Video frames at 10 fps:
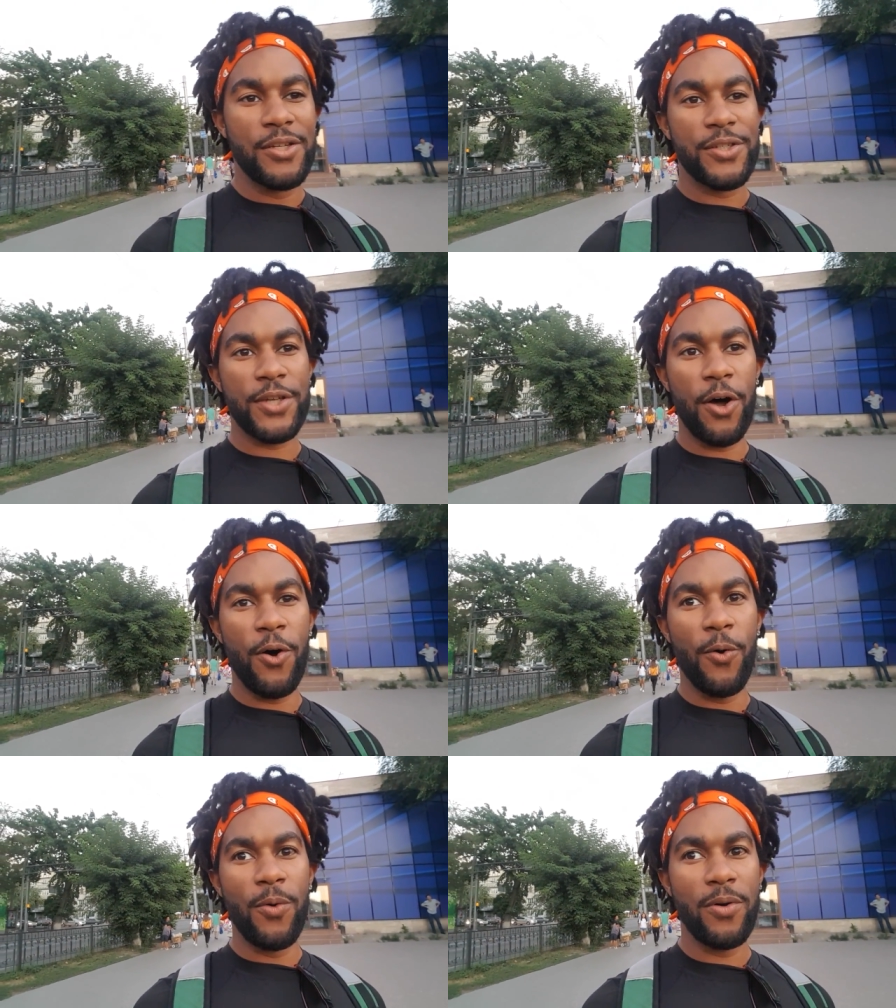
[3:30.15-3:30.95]

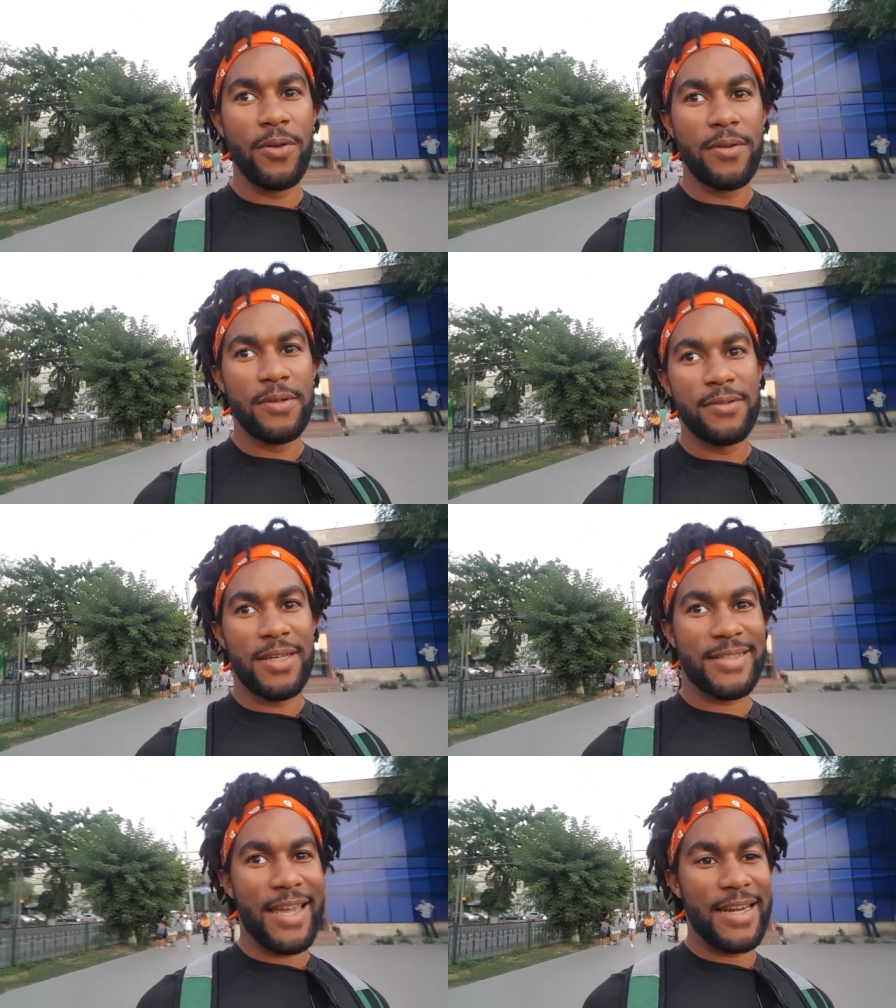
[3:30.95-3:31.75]
So
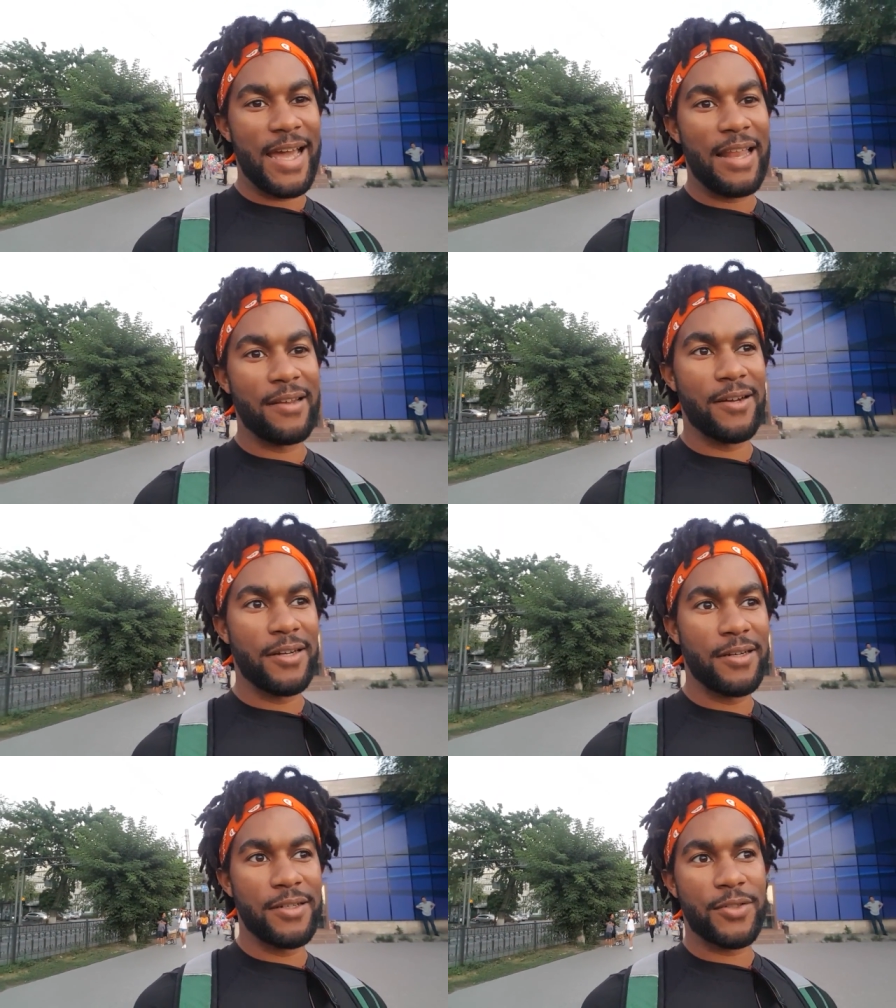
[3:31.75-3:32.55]
that's like
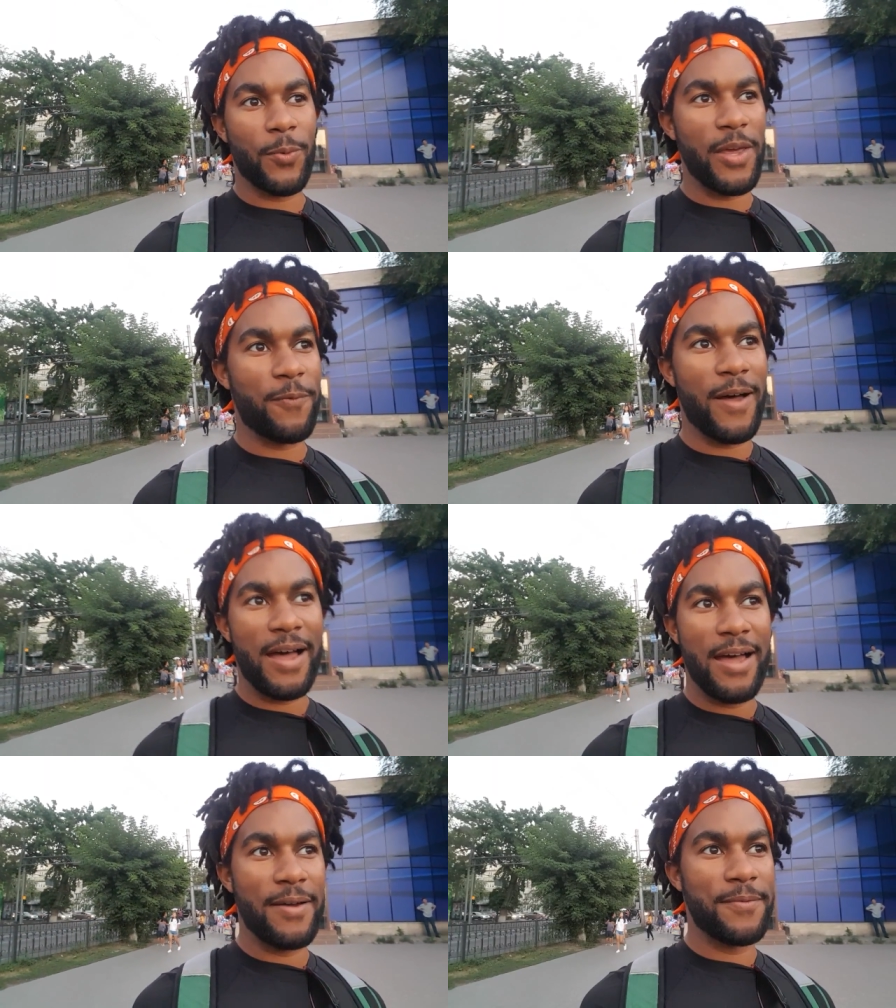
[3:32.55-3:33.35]

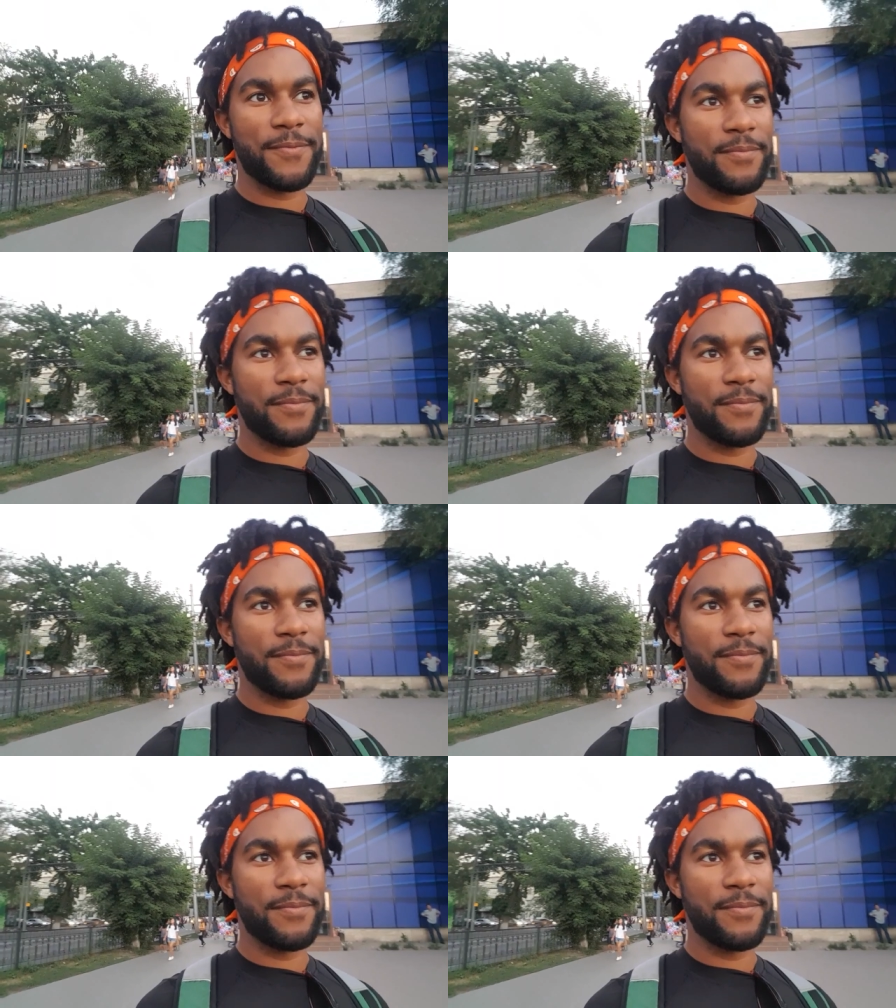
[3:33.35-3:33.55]
$1.25.